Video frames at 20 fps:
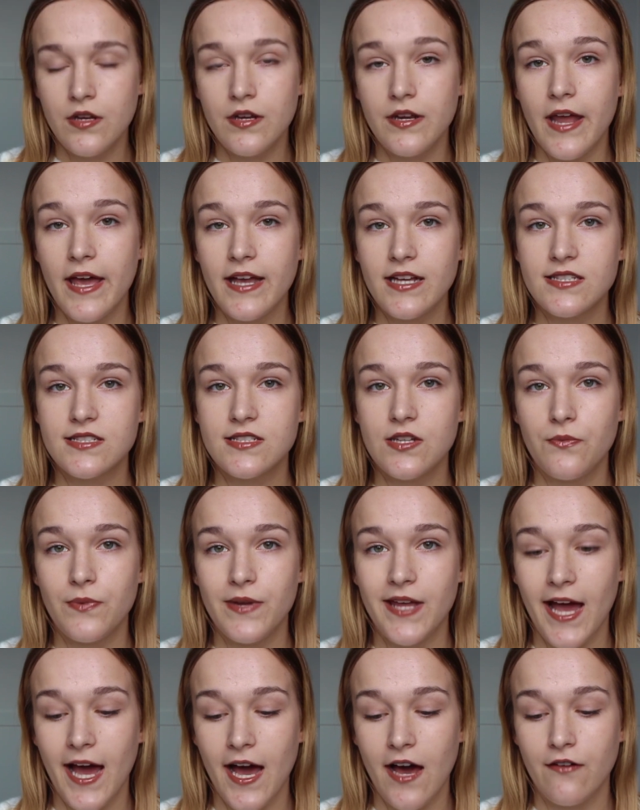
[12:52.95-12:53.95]
Next,
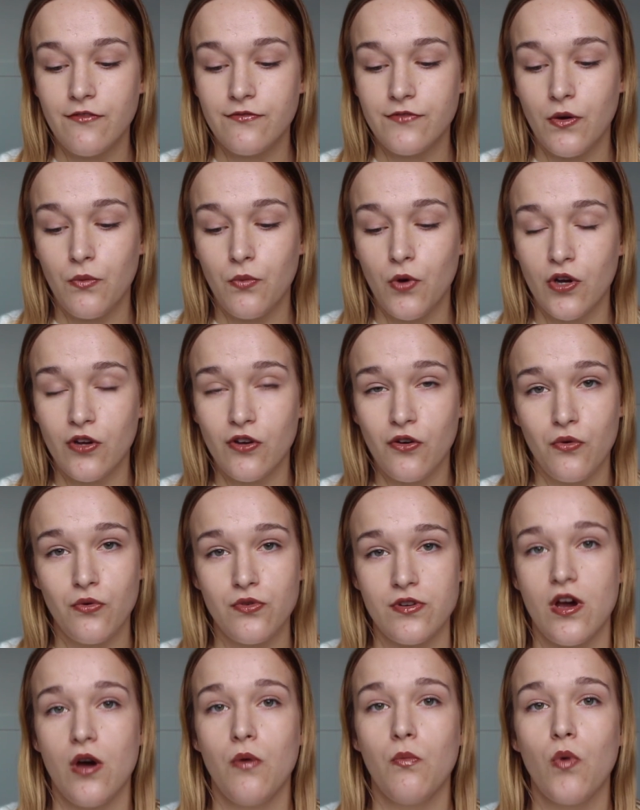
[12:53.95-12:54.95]
we have one
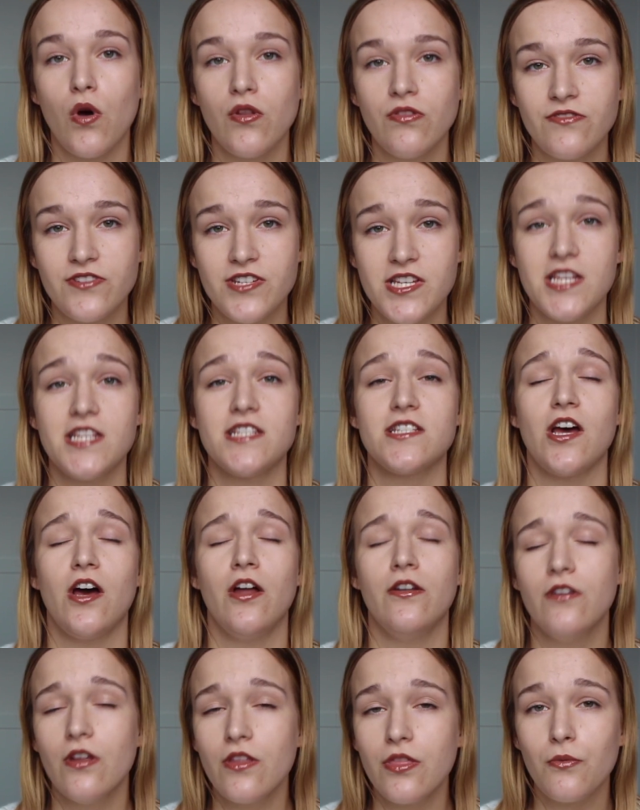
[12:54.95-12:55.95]
called Unwanted,
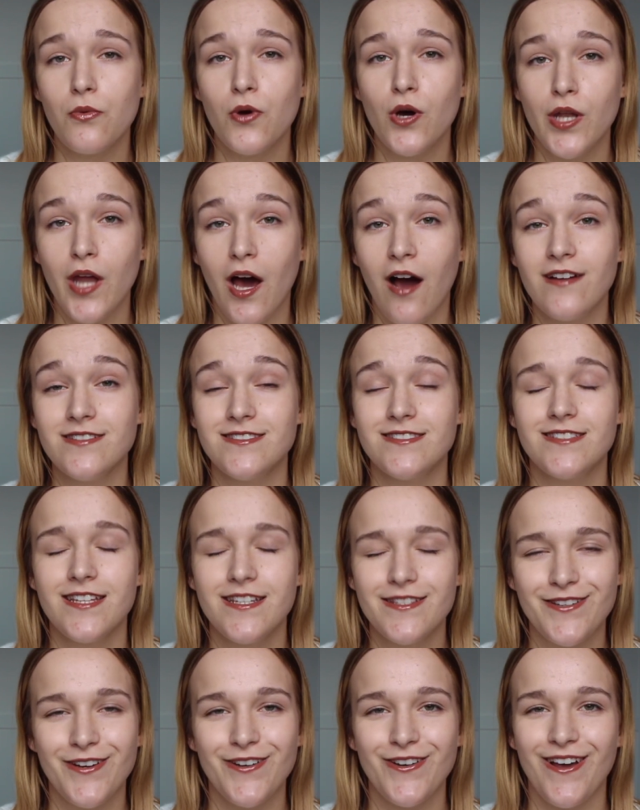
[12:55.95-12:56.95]
another one I
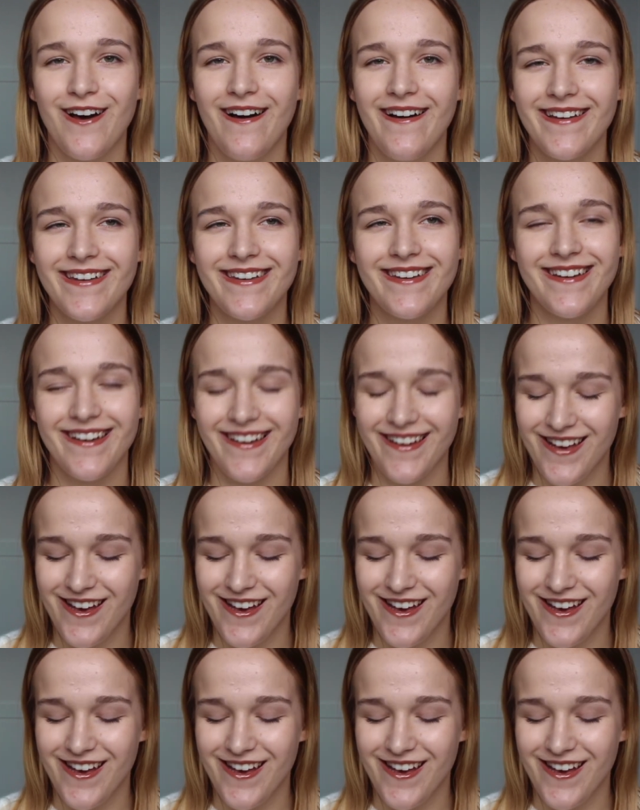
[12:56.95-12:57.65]
did not like.